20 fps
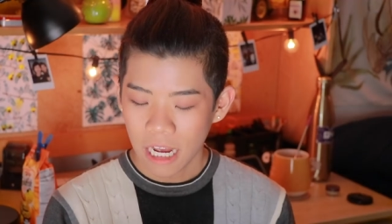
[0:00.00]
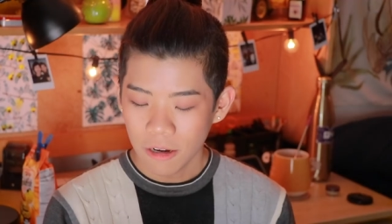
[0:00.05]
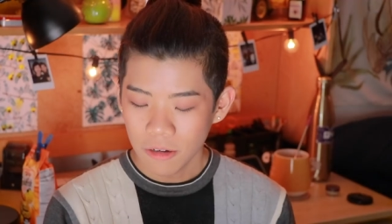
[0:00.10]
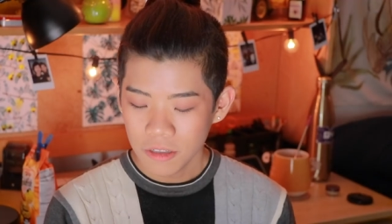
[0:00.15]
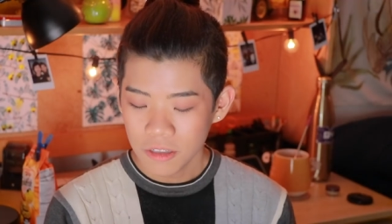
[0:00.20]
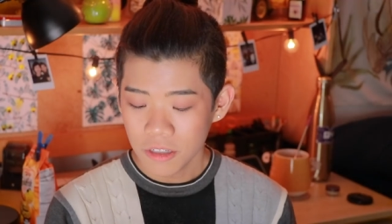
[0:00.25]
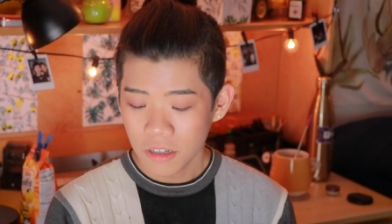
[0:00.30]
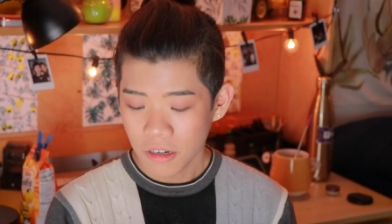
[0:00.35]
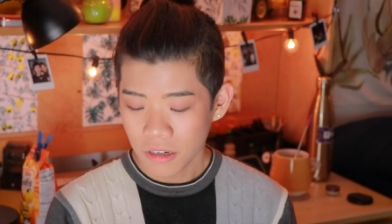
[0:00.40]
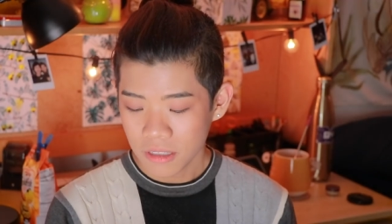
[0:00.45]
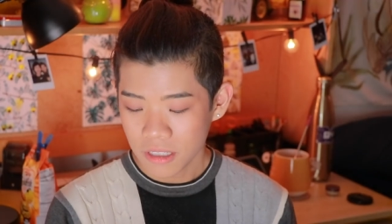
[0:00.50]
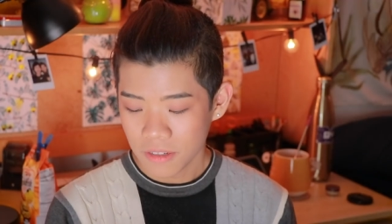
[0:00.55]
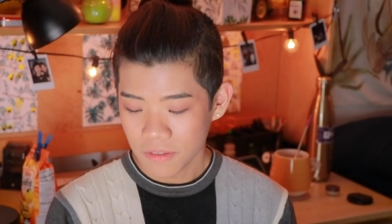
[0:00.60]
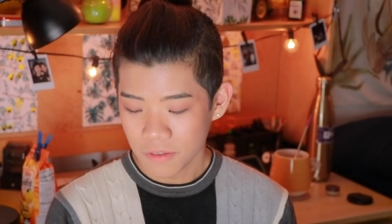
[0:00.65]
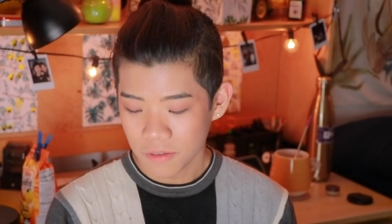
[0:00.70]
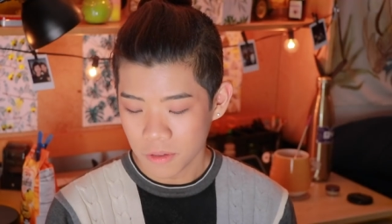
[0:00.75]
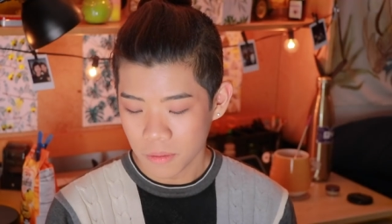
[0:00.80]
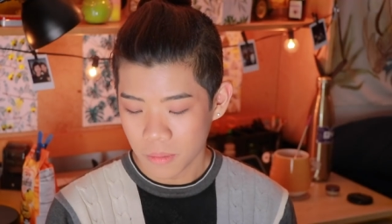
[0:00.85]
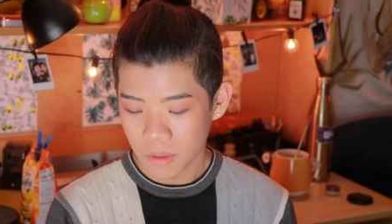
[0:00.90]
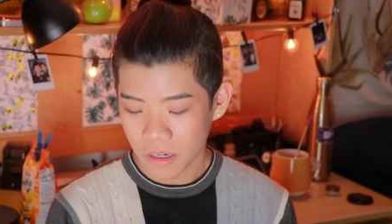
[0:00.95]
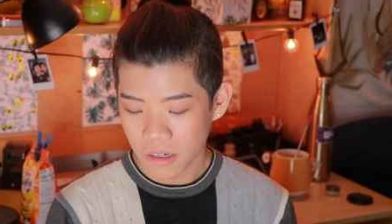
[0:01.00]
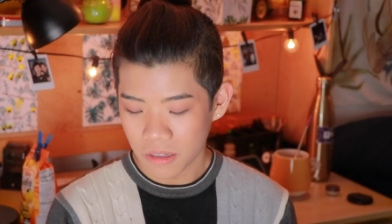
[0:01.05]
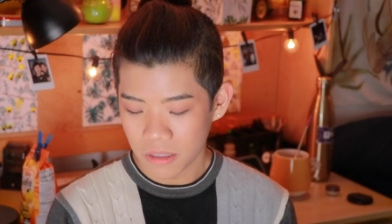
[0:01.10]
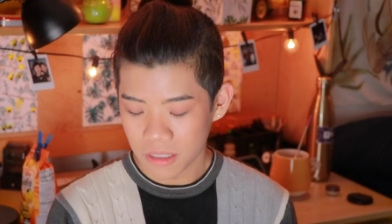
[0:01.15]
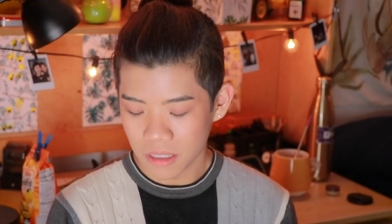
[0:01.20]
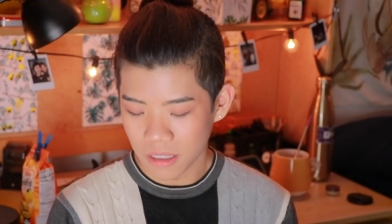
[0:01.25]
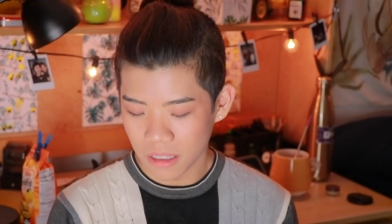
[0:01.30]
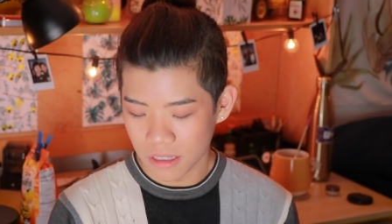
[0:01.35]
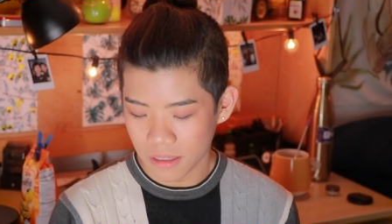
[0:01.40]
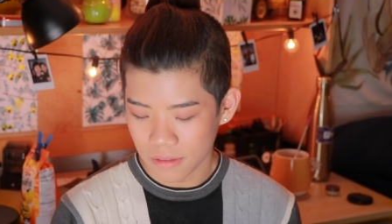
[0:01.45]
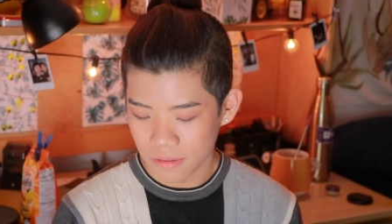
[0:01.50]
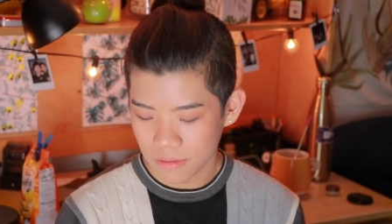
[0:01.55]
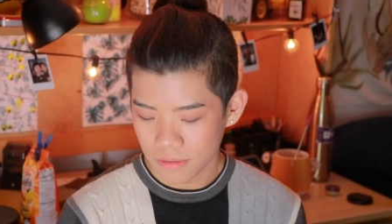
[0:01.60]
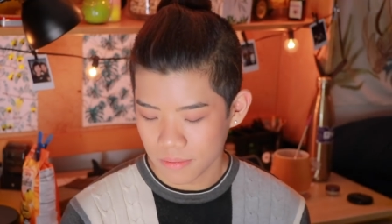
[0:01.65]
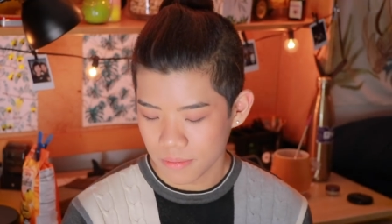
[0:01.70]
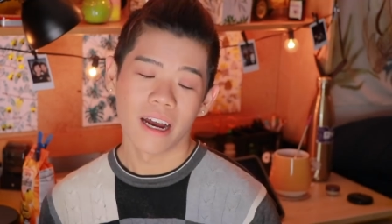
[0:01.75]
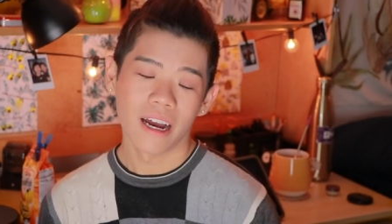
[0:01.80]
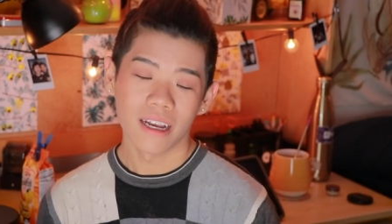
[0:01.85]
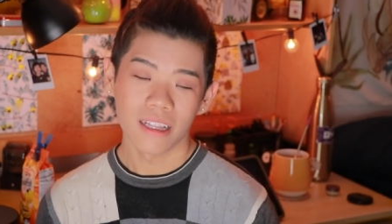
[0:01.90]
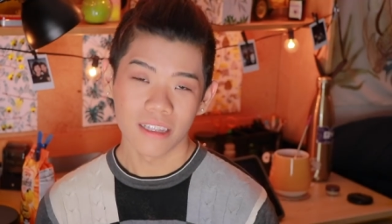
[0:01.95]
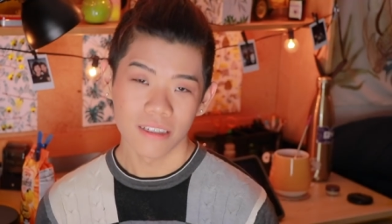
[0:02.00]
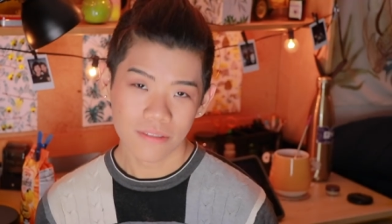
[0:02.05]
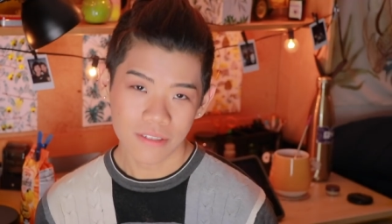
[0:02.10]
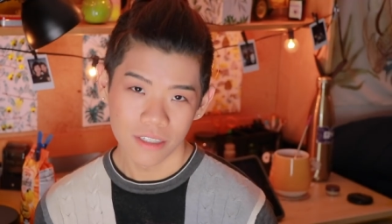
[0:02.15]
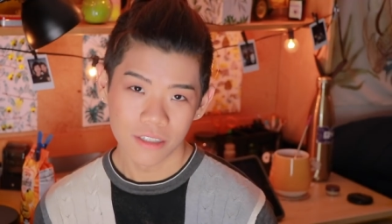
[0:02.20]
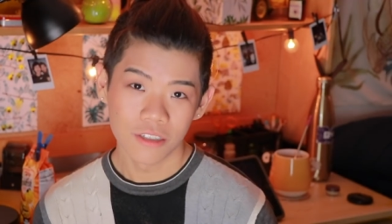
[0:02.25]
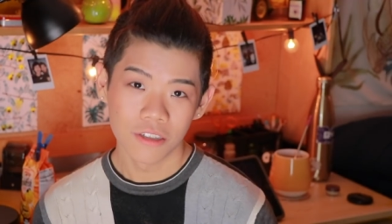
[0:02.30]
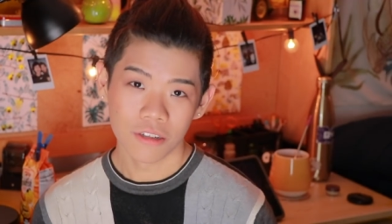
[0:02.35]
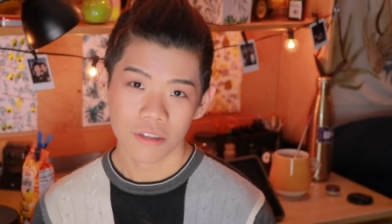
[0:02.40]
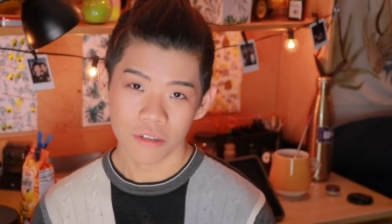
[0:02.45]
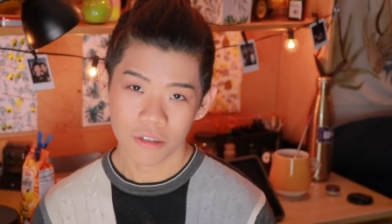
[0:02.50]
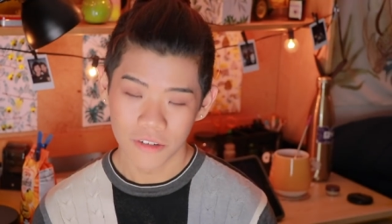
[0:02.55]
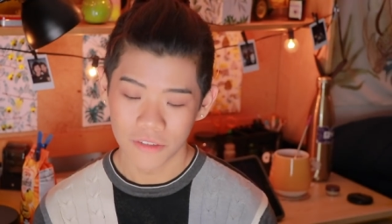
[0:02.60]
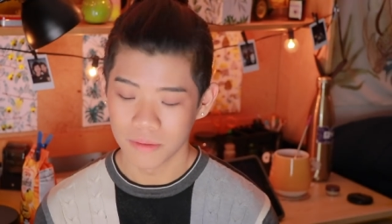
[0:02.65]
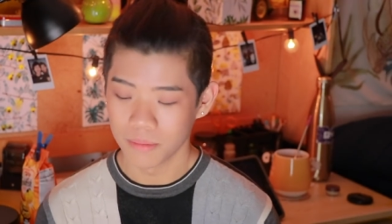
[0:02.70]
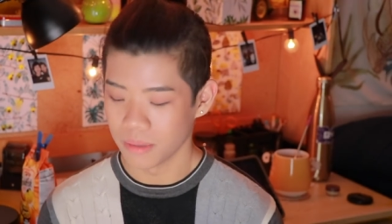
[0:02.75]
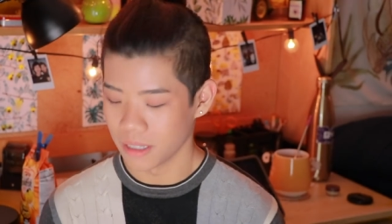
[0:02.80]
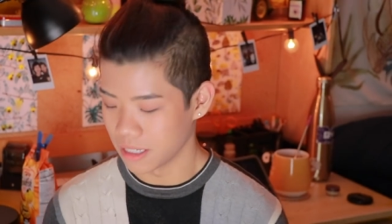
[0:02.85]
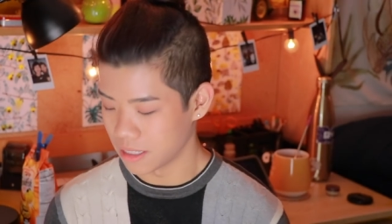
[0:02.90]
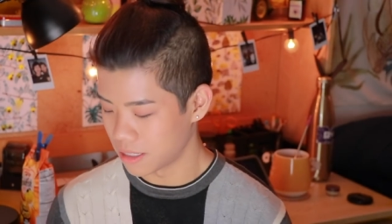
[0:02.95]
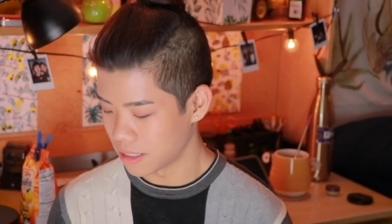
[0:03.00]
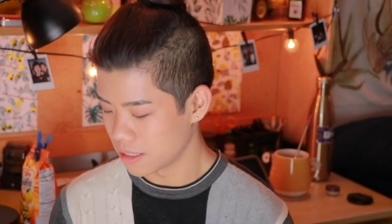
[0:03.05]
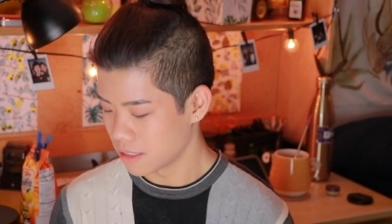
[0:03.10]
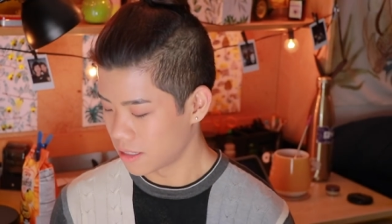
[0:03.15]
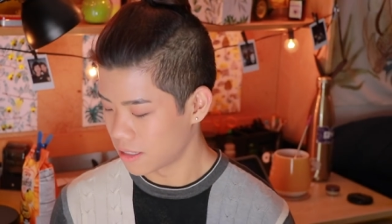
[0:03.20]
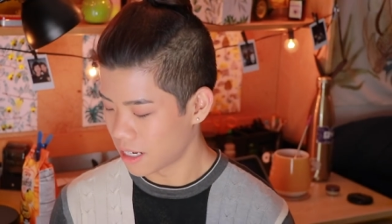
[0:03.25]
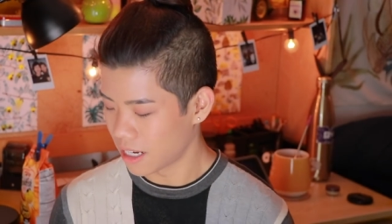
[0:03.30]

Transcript: How is New York different from where I used to live? I lived in two different places.